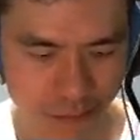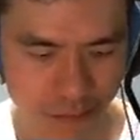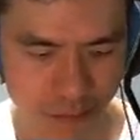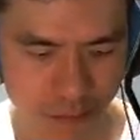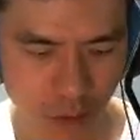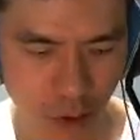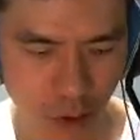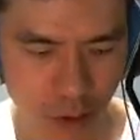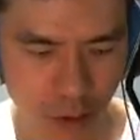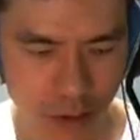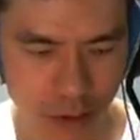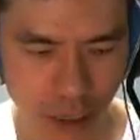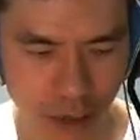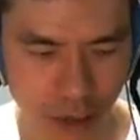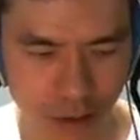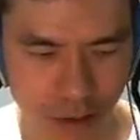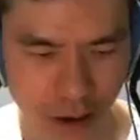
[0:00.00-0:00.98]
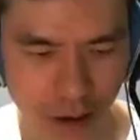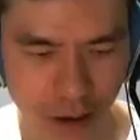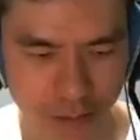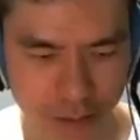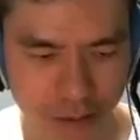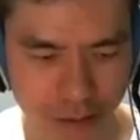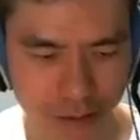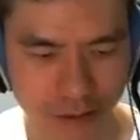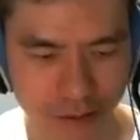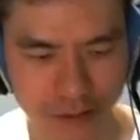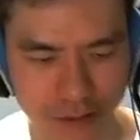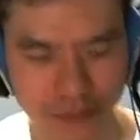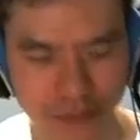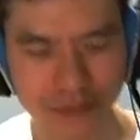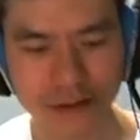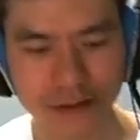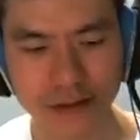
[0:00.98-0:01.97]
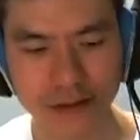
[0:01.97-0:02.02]
No sky drops!
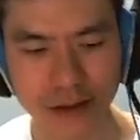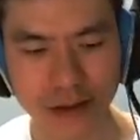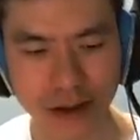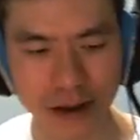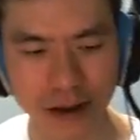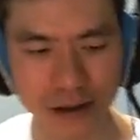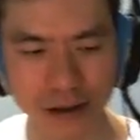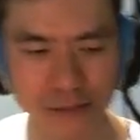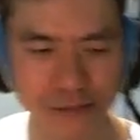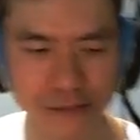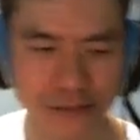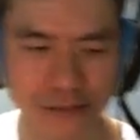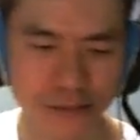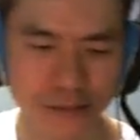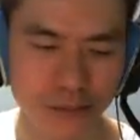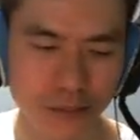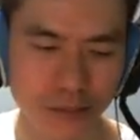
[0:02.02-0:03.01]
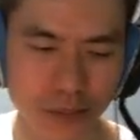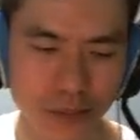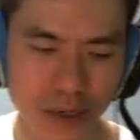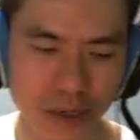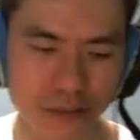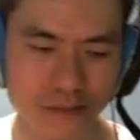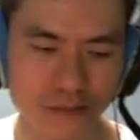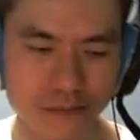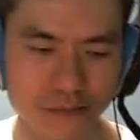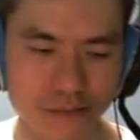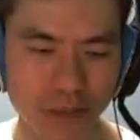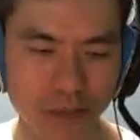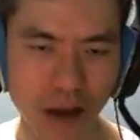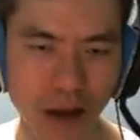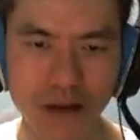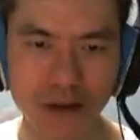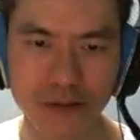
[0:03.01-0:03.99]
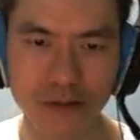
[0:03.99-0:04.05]
But the
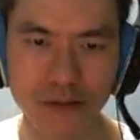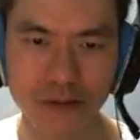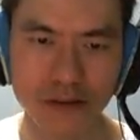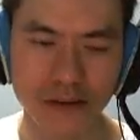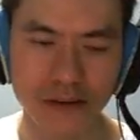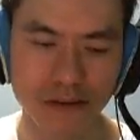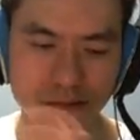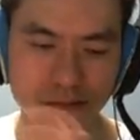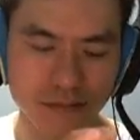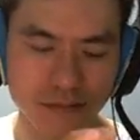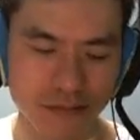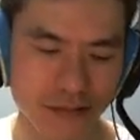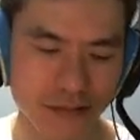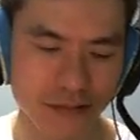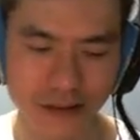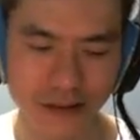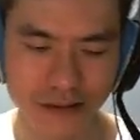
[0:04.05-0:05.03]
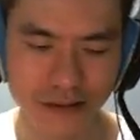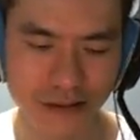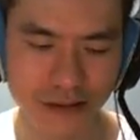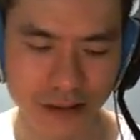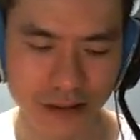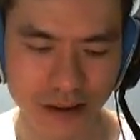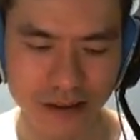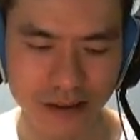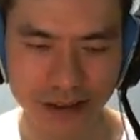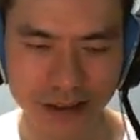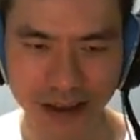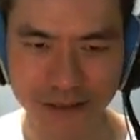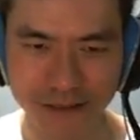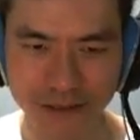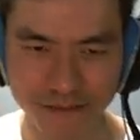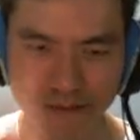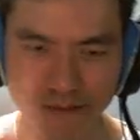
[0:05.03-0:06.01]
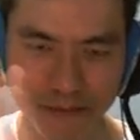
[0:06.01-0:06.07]
power of Norse is like
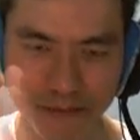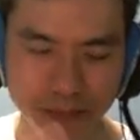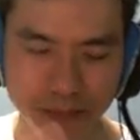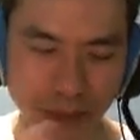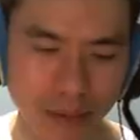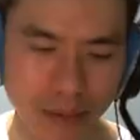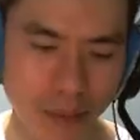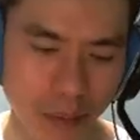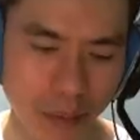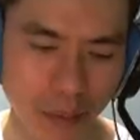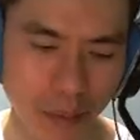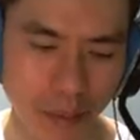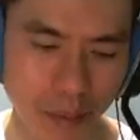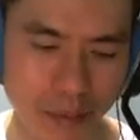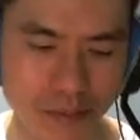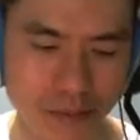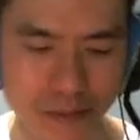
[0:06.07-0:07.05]
bam, bam, bam, bam.